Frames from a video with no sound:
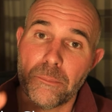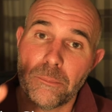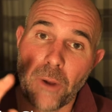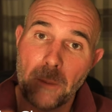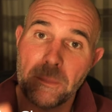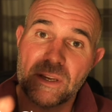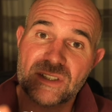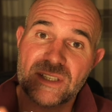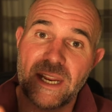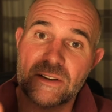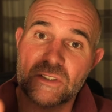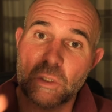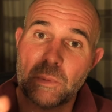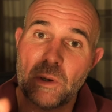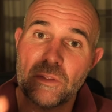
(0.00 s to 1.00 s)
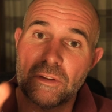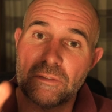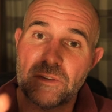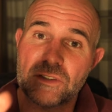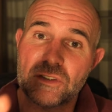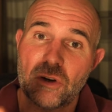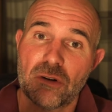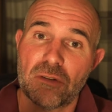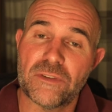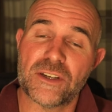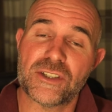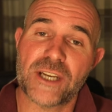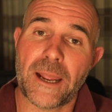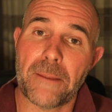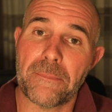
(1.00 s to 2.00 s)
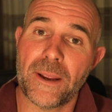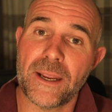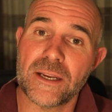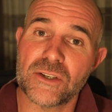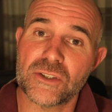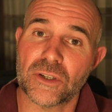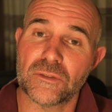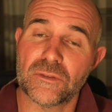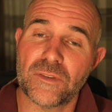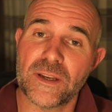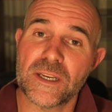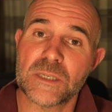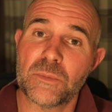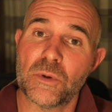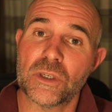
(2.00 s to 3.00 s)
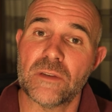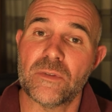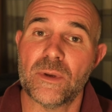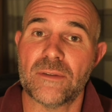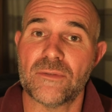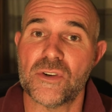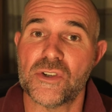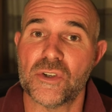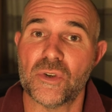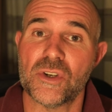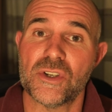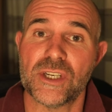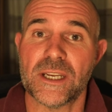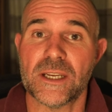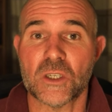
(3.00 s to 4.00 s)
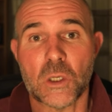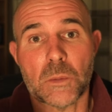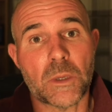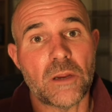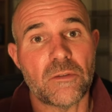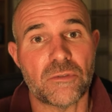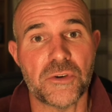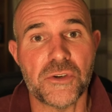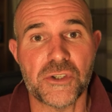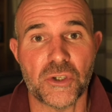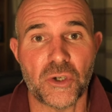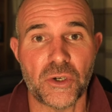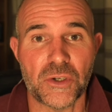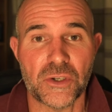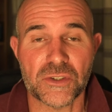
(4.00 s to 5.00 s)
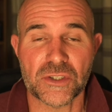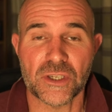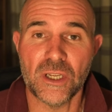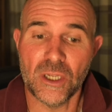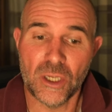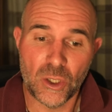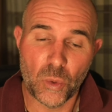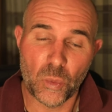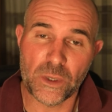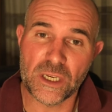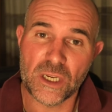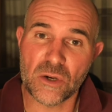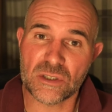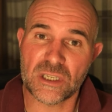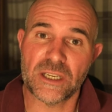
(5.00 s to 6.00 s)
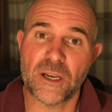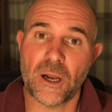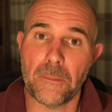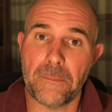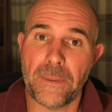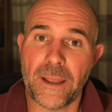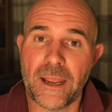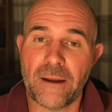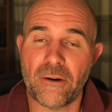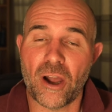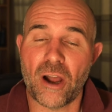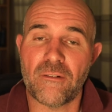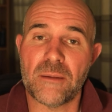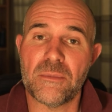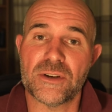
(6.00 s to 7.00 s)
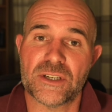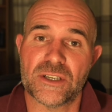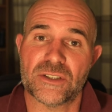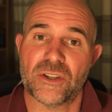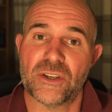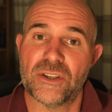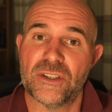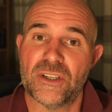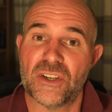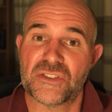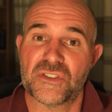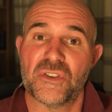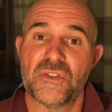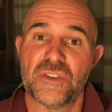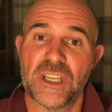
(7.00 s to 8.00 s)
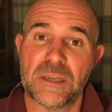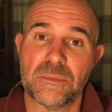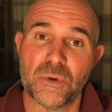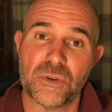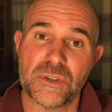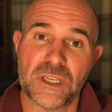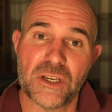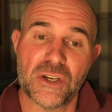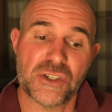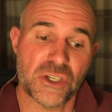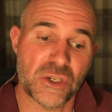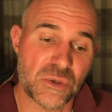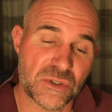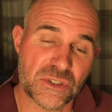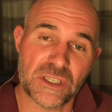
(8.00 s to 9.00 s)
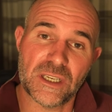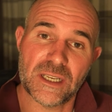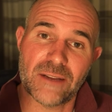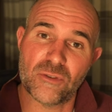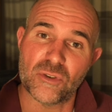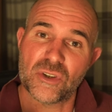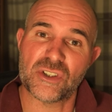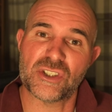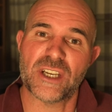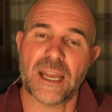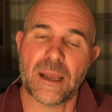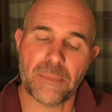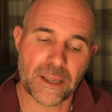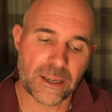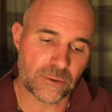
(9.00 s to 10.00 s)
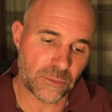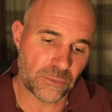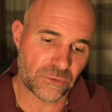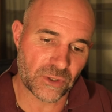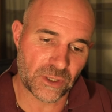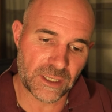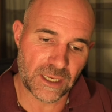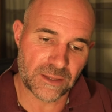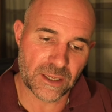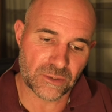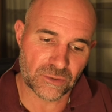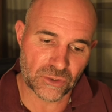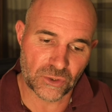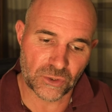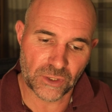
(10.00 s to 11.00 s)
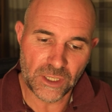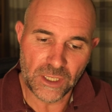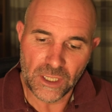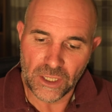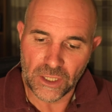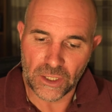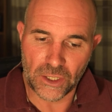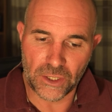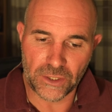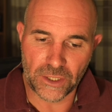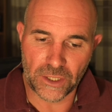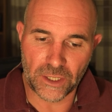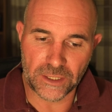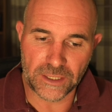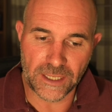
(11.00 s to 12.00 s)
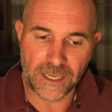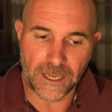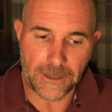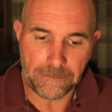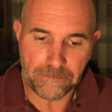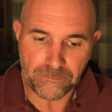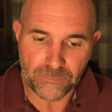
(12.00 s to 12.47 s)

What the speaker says: pop your sets up on the photography chat page on Facebook. If you haven't joined yet, come over and join us. We usually compare our images on a Sunday and a Monday and a Tuesday and have a good chat about them. So yeah, that's good. And yeah,